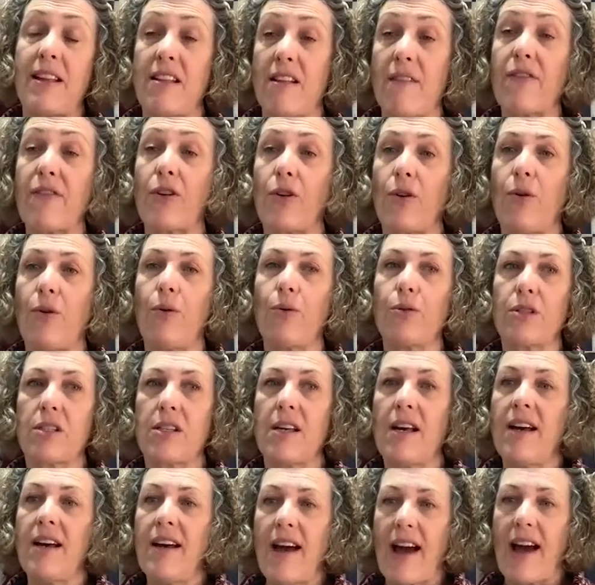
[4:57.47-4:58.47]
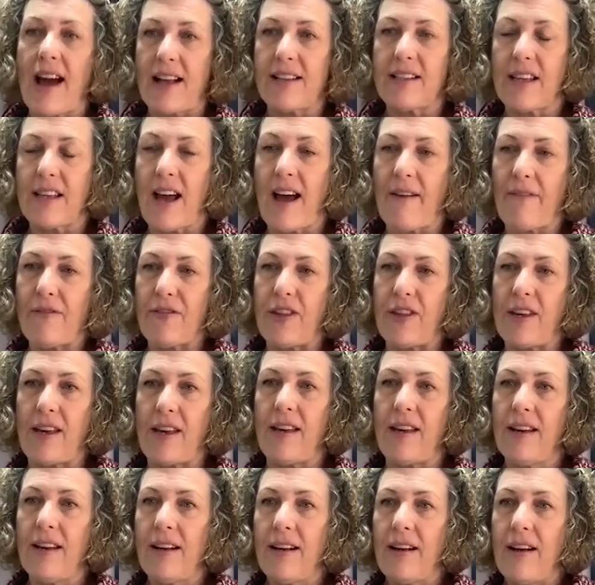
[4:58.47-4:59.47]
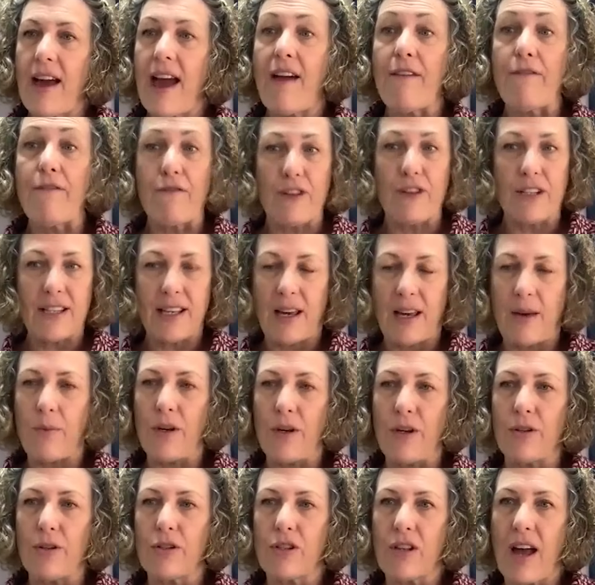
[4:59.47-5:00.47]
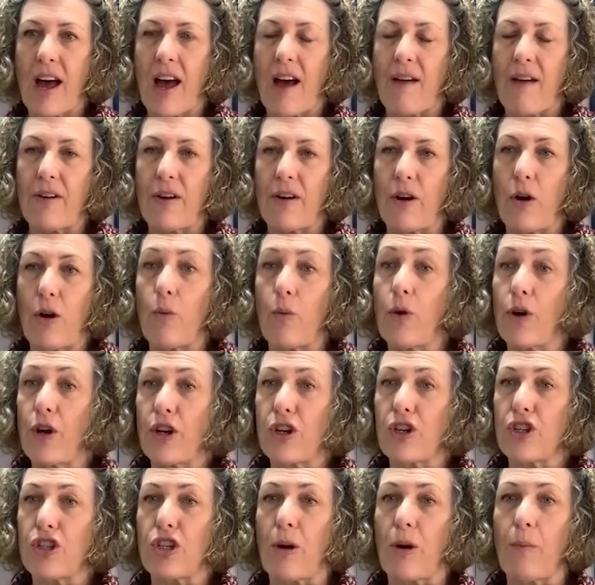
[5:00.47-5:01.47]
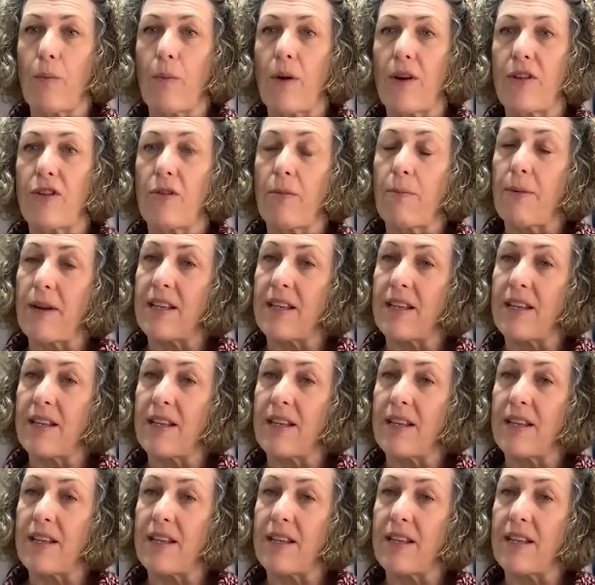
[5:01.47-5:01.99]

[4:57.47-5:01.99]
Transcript: And of course, had to have the, every day we used to have a, a workshop, whether it